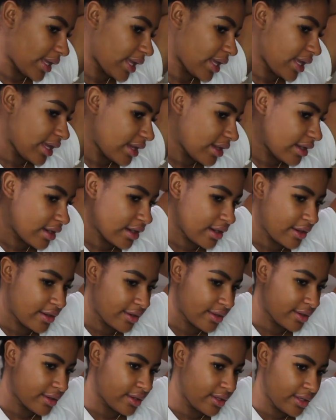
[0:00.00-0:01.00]

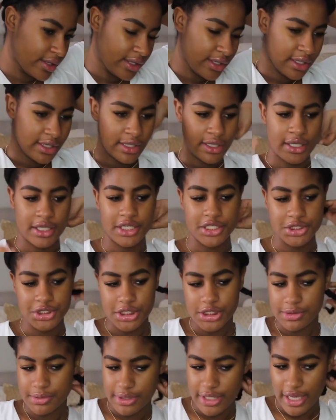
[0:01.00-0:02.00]
hair and
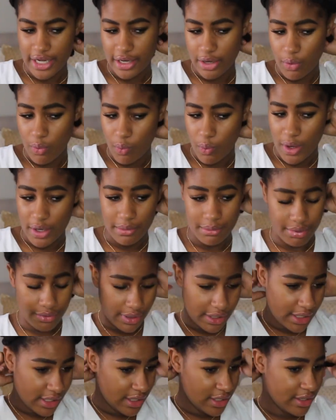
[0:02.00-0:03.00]
just getting one
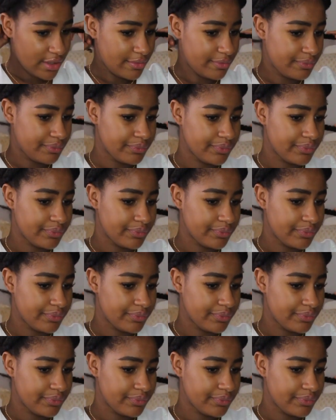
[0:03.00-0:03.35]
braid.